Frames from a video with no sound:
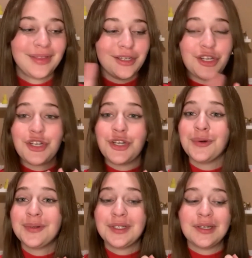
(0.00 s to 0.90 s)
the
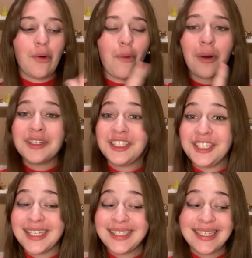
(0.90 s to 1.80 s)
shoot, Orange
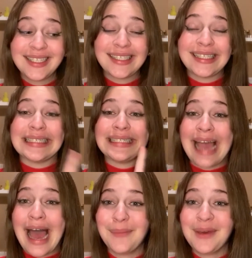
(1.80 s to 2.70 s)
Justice,
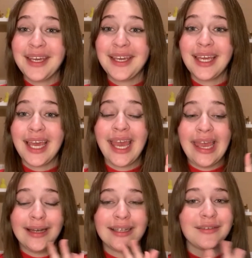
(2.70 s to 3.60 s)
dabbing,
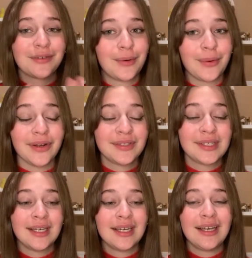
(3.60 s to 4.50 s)
and of course,
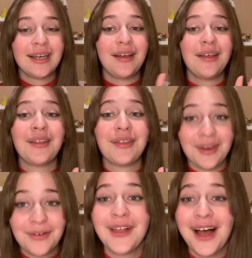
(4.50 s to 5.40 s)

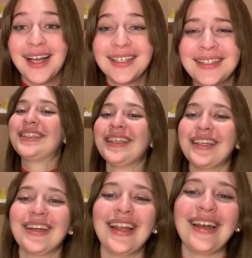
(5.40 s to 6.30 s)
the floss? Oh,
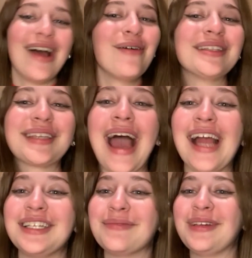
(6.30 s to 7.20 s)
no one's
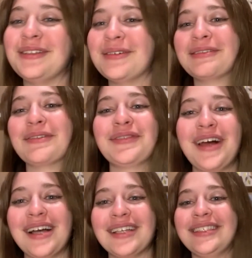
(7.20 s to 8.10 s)
catching me doing the
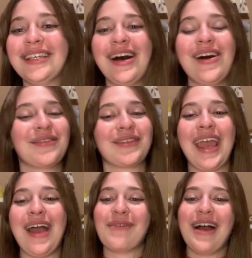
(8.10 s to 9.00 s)
floss on
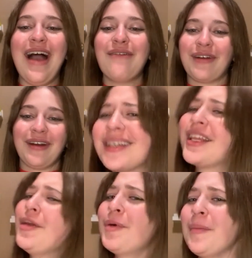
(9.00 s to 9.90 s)
camera ever. Can
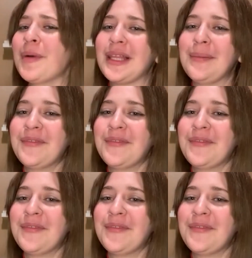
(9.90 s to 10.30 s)
you pull up a clip of